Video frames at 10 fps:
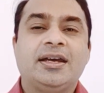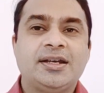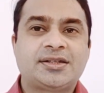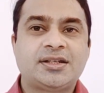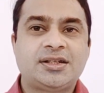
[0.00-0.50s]

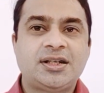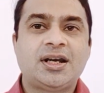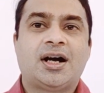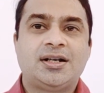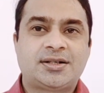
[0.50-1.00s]

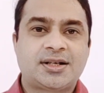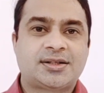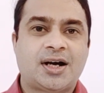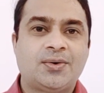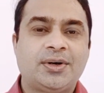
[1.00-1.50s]
ECG,
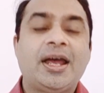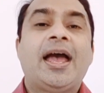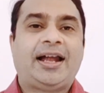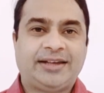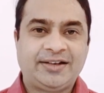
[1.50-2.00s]
ultrasound,
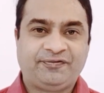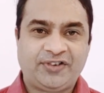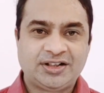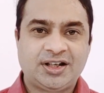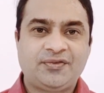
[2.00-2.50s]
and then
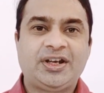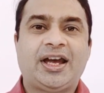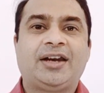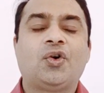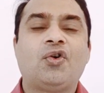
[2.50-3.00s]
further we
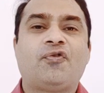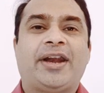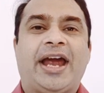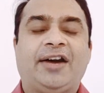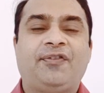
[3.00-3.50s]
can go for
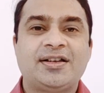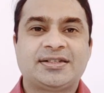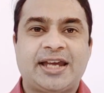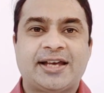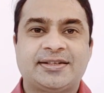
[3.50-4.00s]

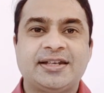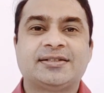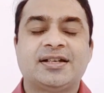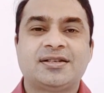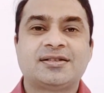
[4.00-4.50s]
advanced testing
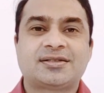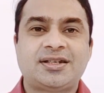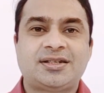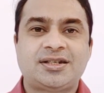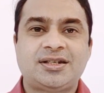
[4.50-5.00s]
such as
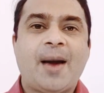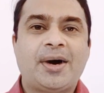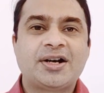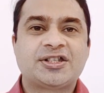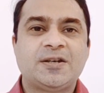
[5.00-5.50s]
CT,
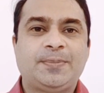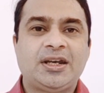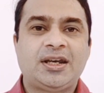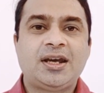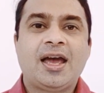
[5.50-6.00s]

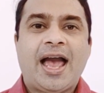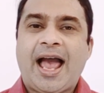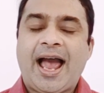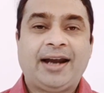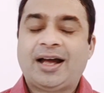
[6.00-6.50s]
MRCP,
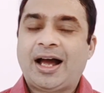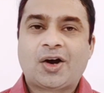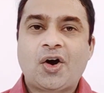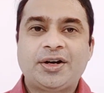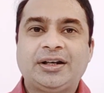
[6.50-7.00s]
and
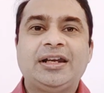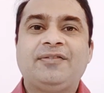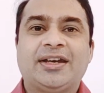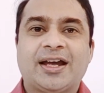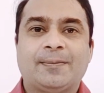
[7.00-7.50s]
accordingly
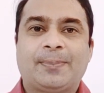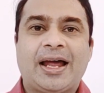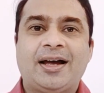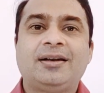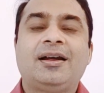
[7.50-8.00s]
we can
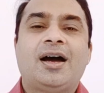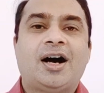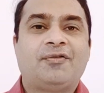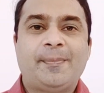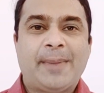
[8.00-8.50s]
plan
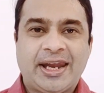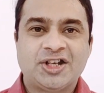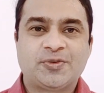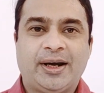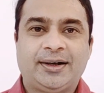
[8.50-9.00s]
our
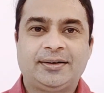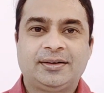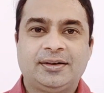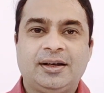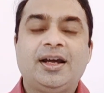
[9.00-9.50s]
management.
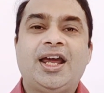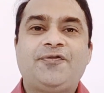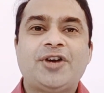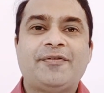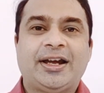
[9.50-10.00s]
If
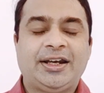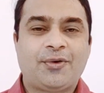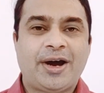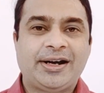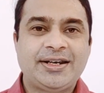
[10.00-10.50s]
you have any
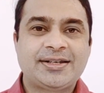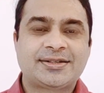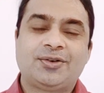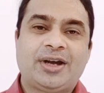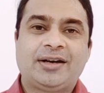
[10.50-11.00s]
queries,
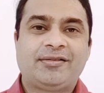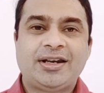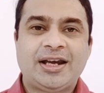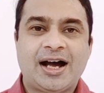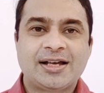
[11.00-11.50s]
you can
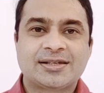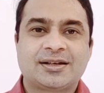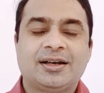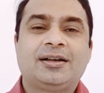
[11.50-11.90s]
really ask.